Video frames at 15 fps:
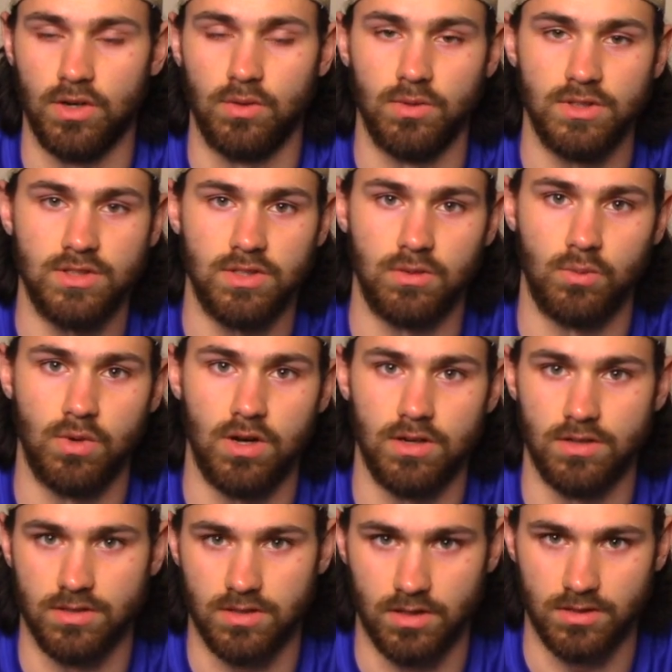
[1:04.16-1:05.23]
once the
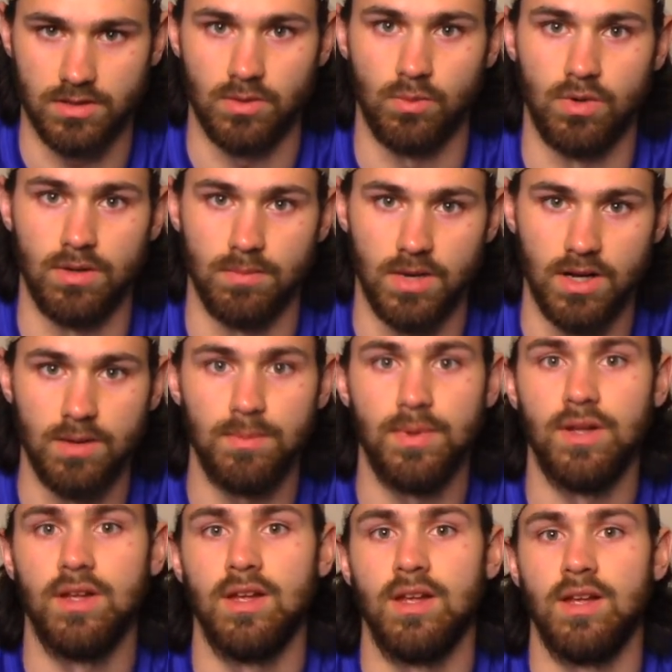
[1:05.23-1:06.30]
water starts to warm
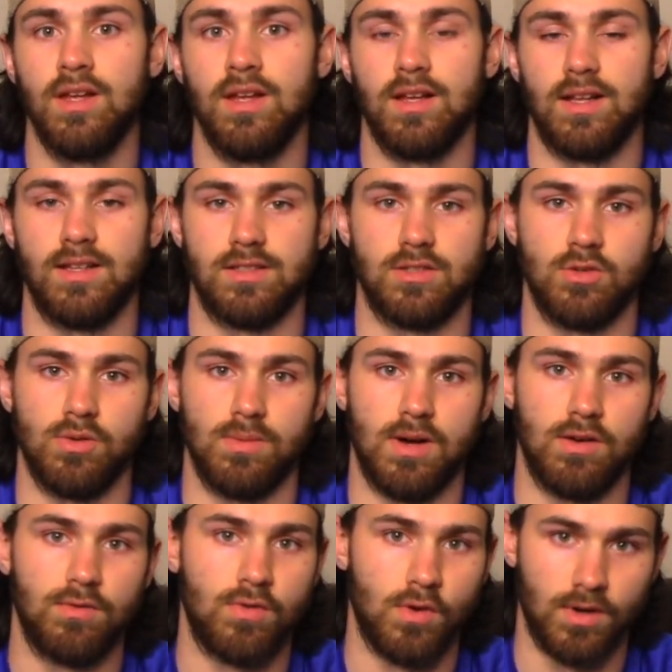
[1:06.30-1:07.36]
up, gets to
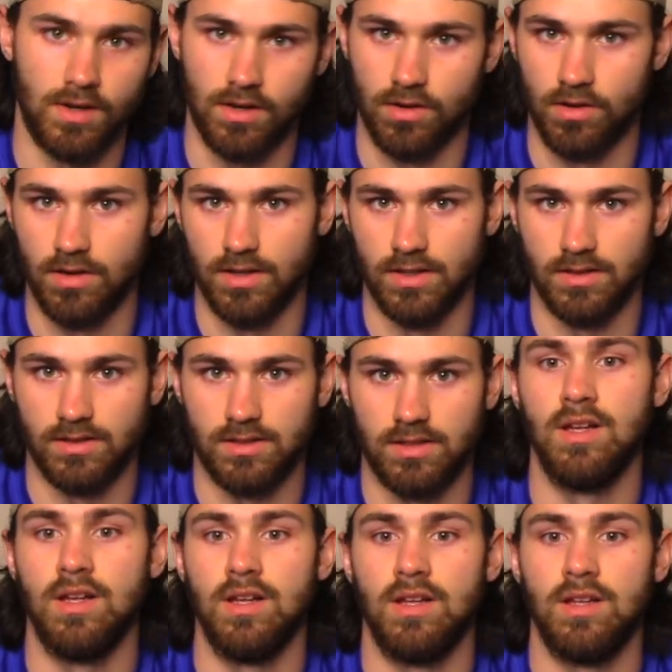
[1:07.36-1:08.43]
about 40
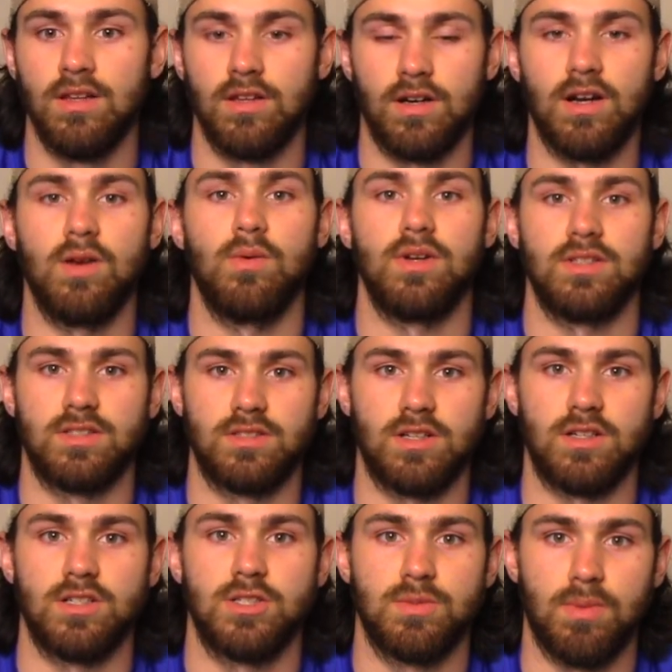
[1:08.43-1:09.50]
degrees, they're going to want to
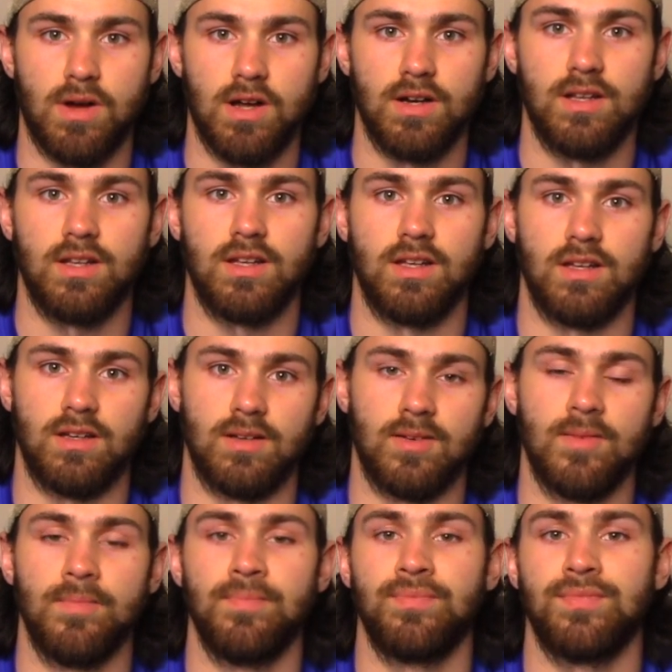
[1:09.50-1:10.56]
start spawning,
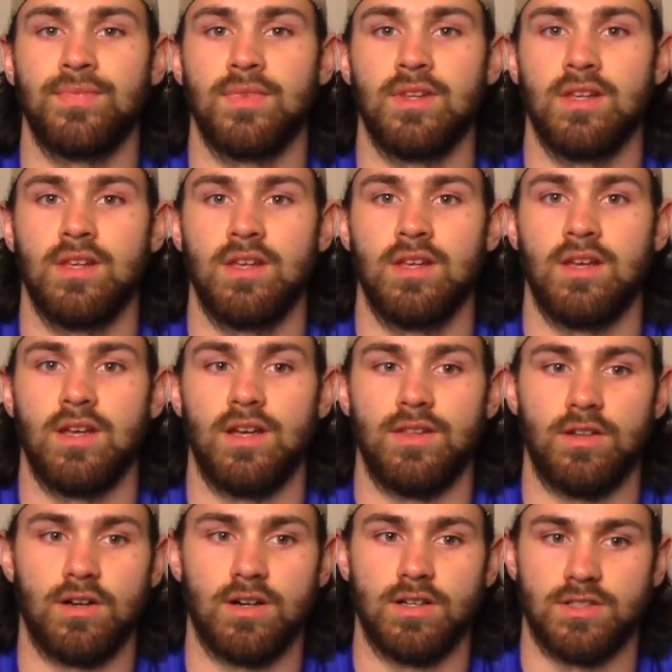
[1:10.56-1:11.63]
and
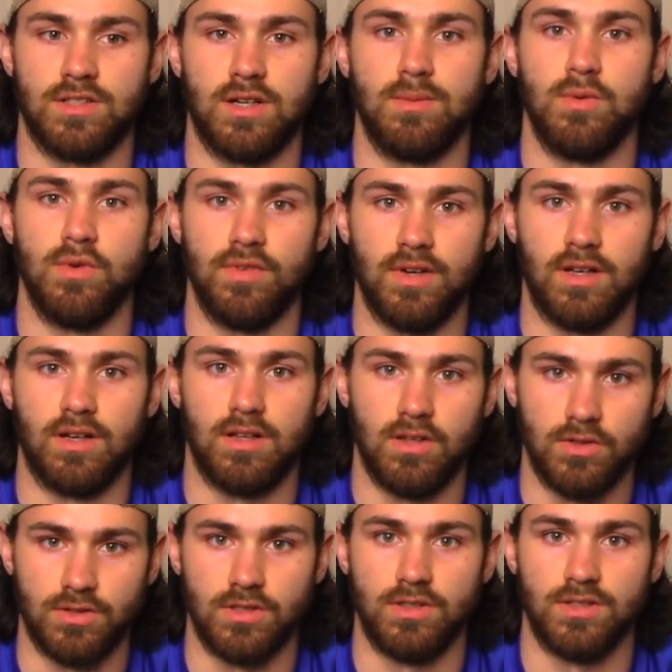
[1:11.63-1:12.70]
they're going to start moving in
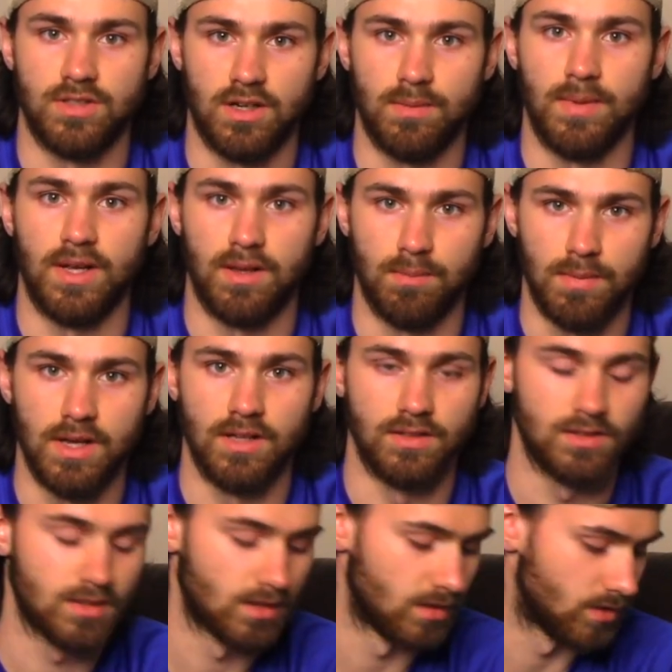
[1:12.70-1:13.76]
closer and start making
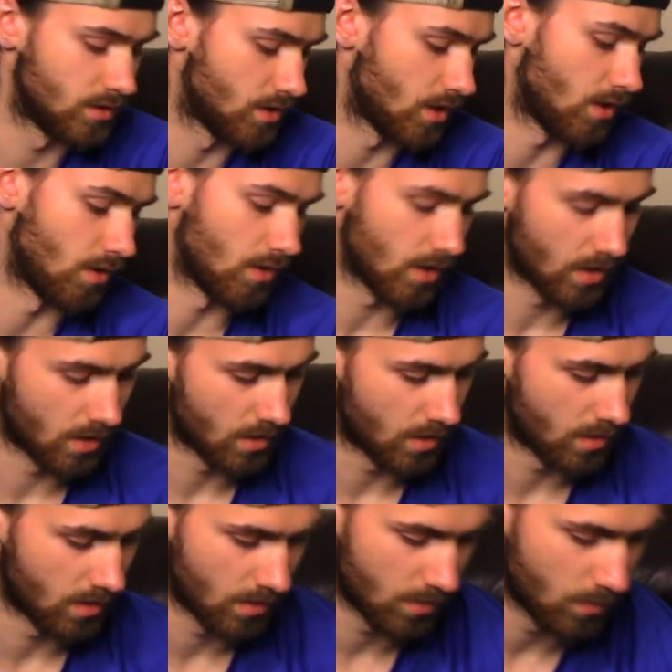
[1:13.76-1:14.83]
beds. So
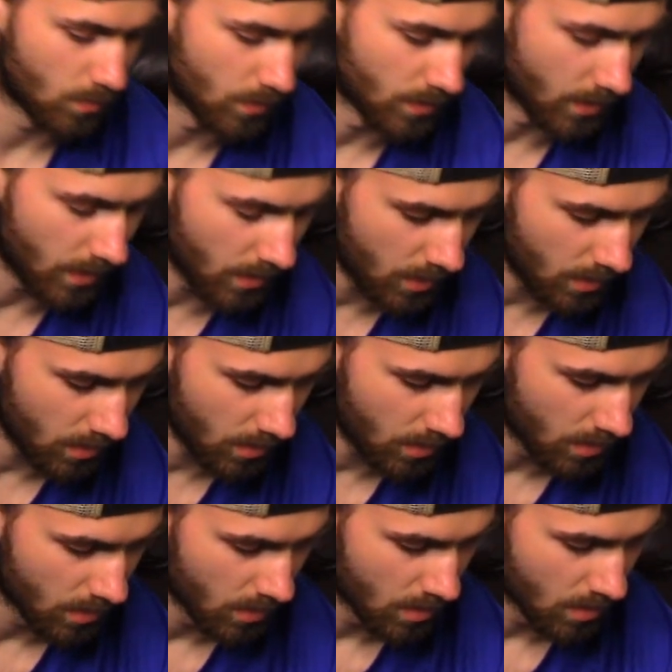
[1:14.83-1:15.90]
when they,
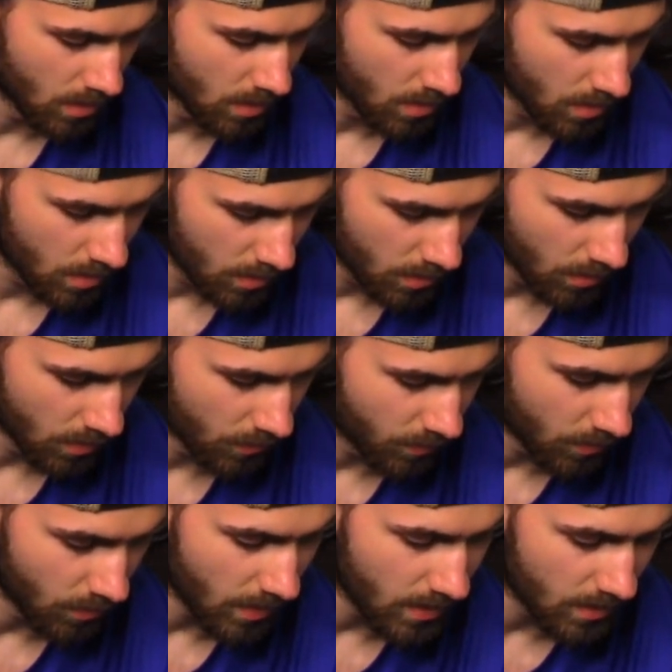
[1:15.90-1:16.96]

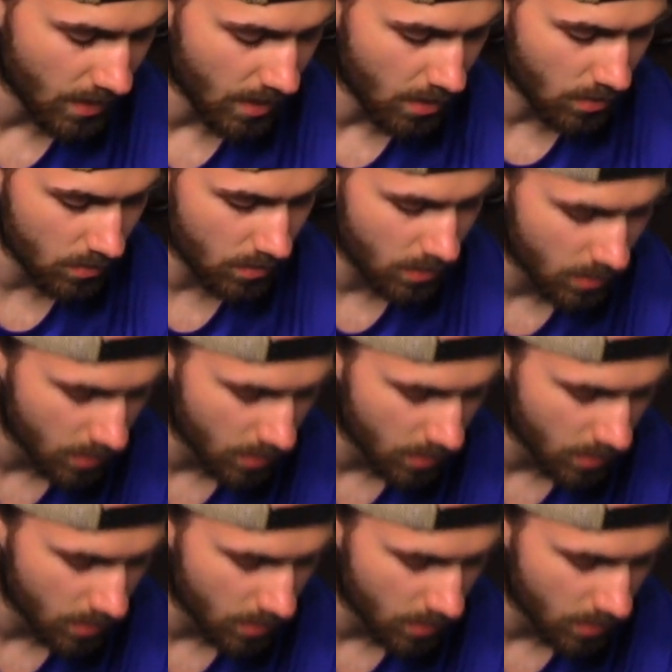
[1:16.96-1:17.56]
for right now,